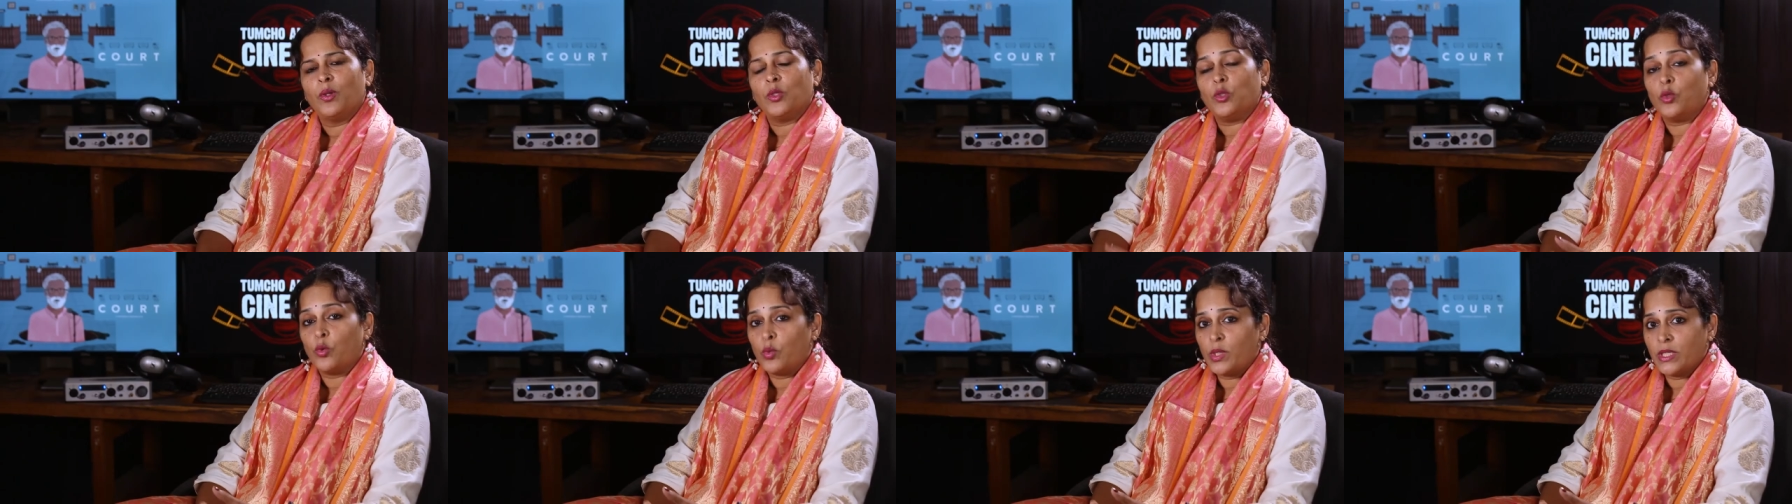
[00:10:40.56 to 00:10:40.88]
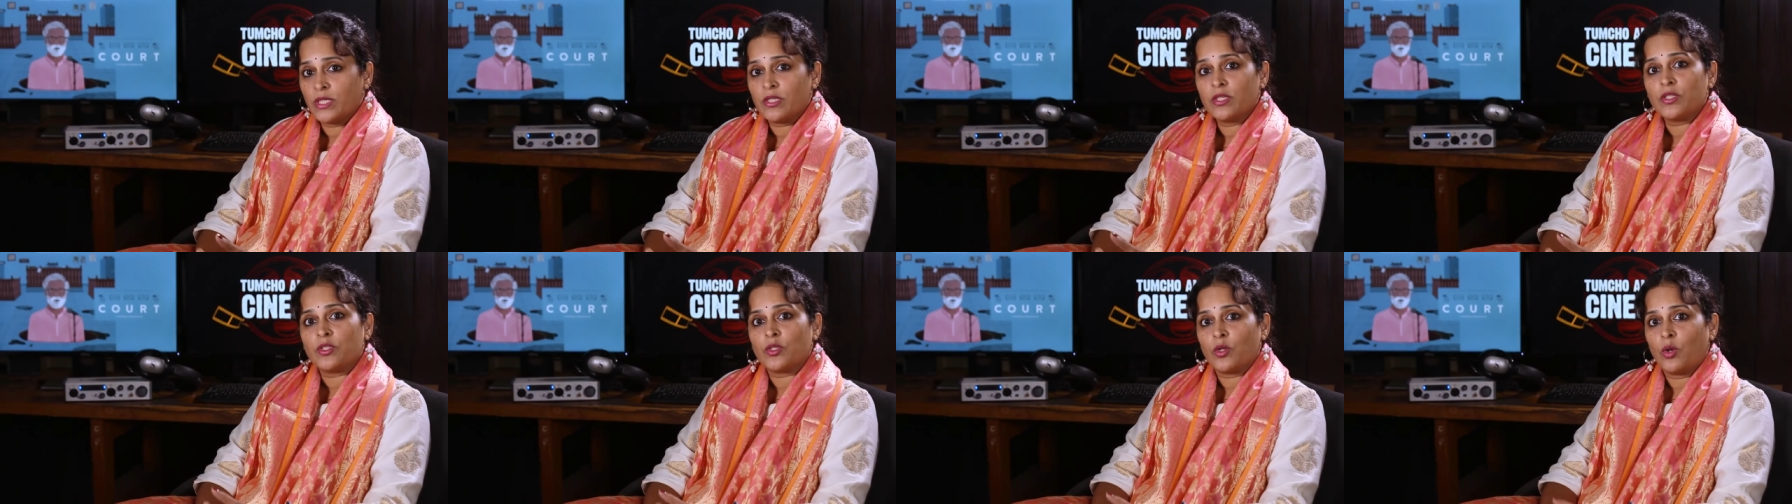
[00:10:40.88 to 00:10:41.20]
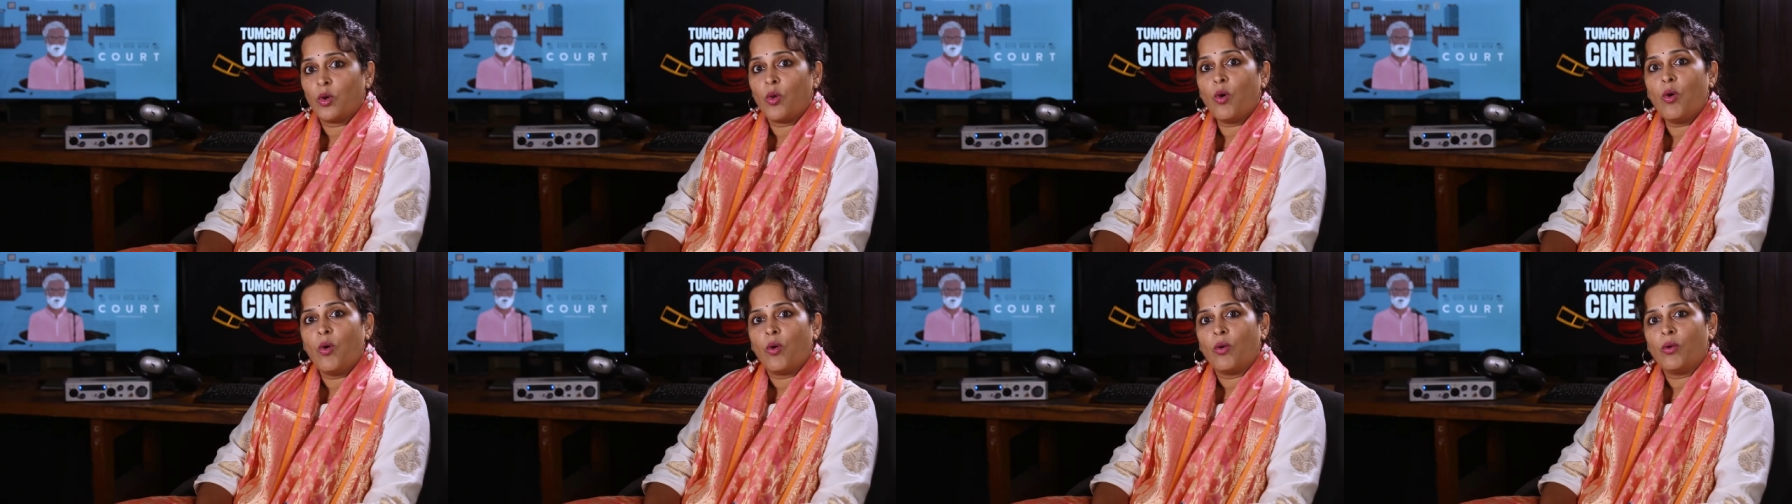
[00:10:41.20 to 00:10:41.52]
Though it is the
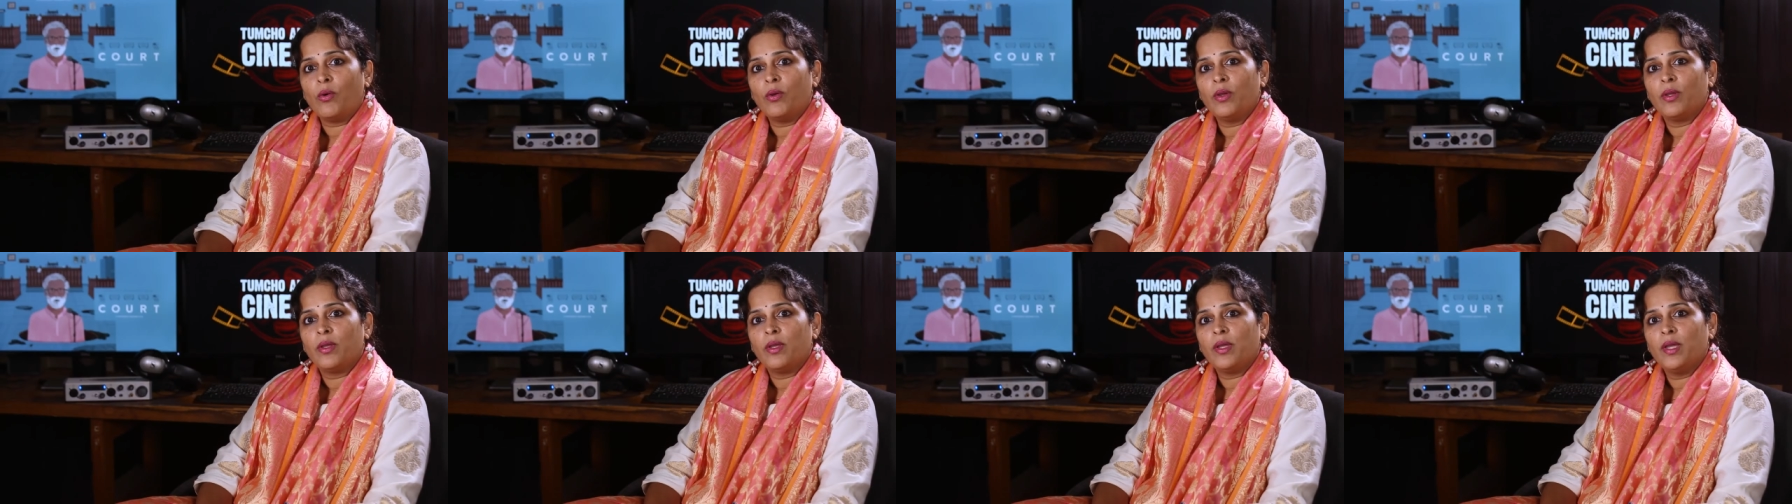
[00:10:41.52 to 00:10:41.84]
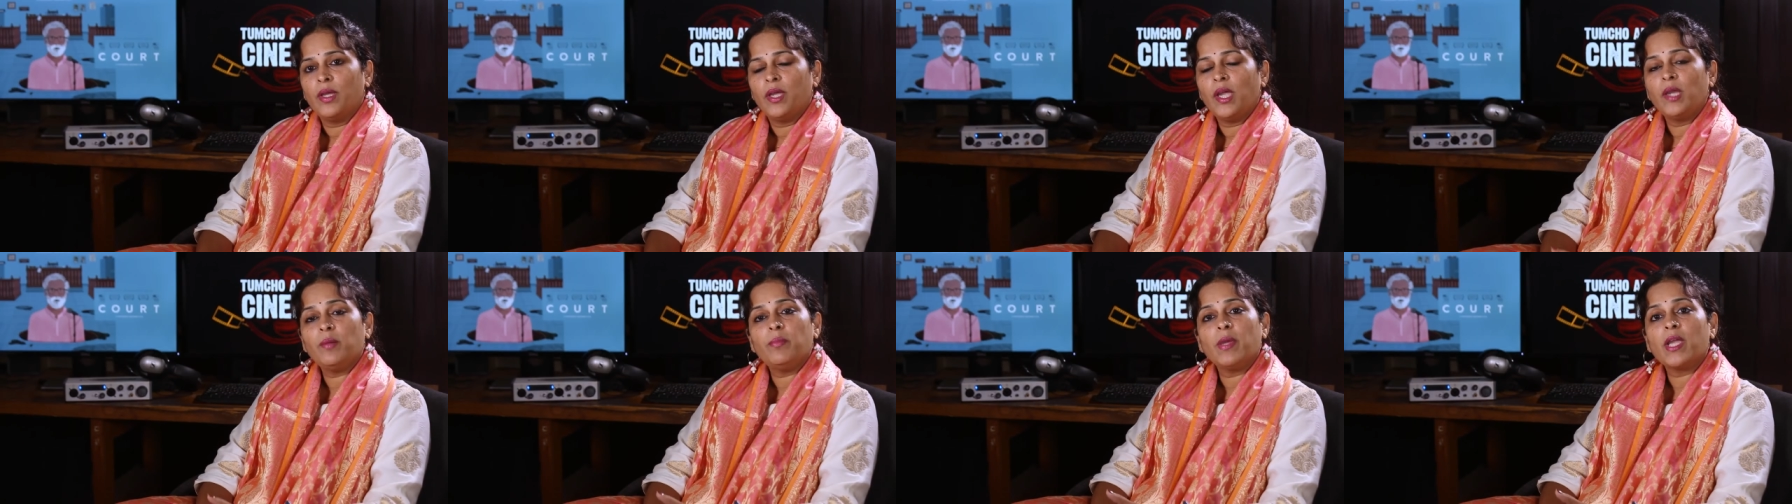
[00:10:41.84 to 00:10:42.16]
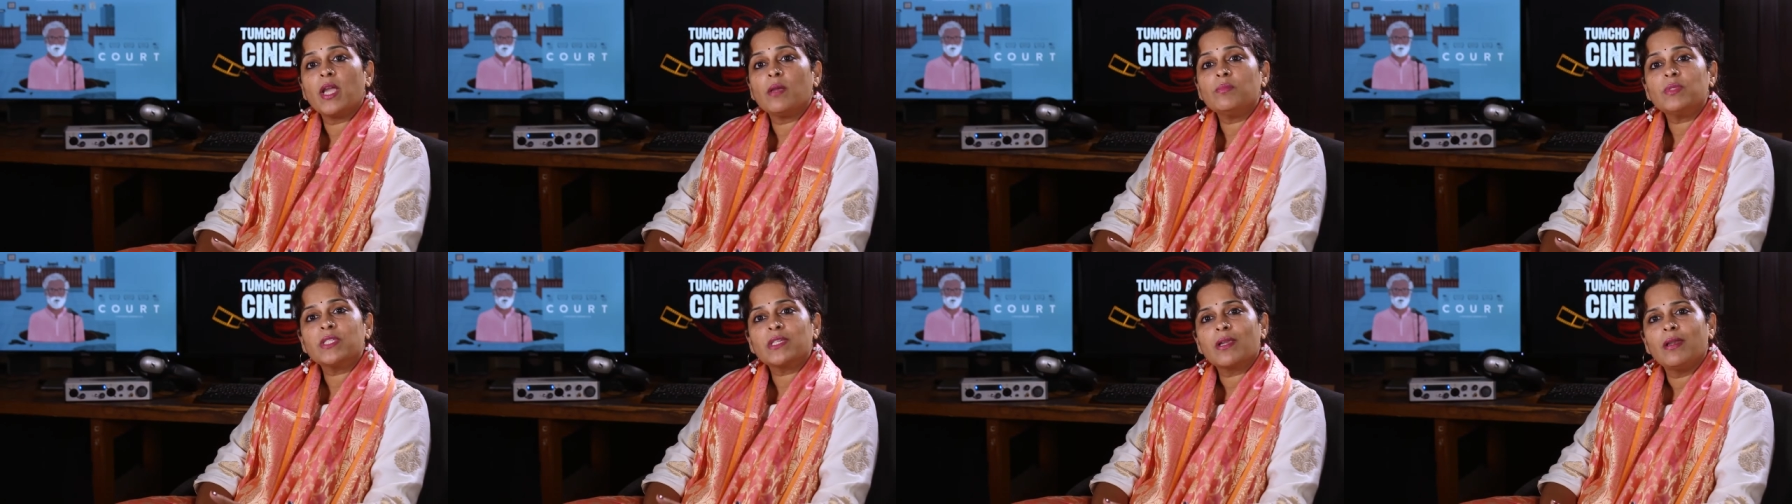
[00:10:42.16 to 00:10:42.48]
law, it
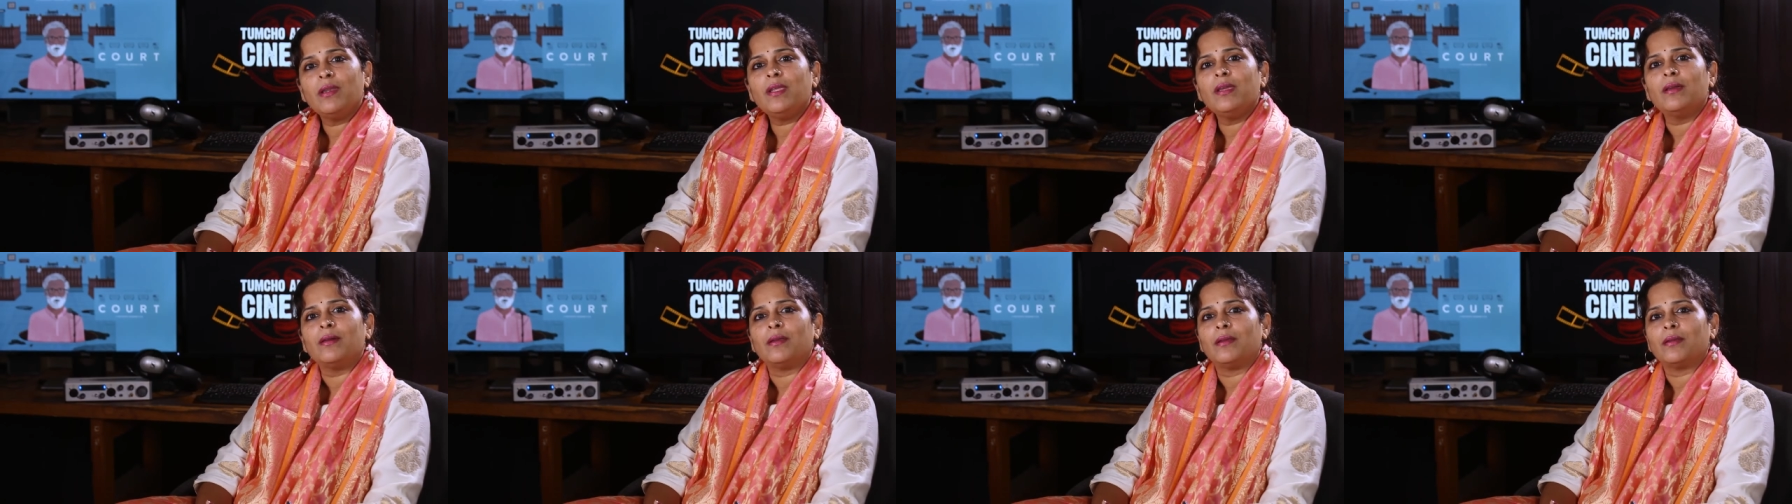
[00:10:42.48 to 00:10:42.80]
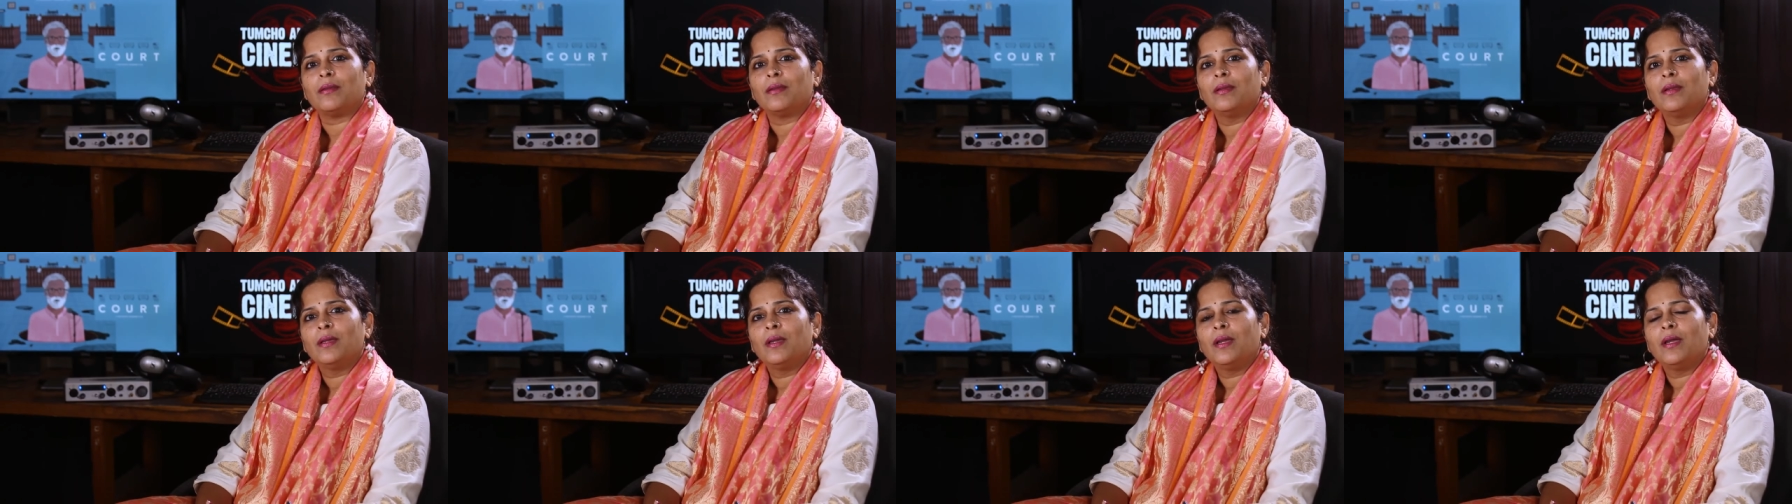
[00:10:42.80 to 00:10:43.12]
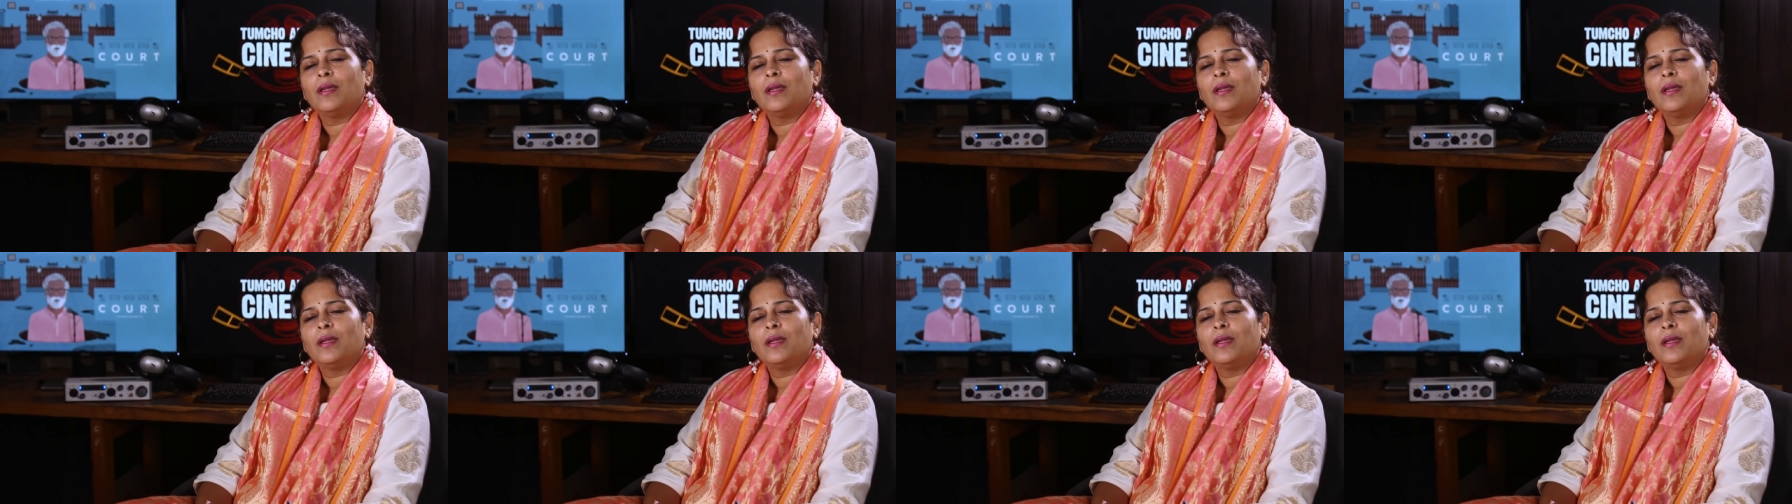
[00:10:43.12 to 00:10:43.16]
becomes clear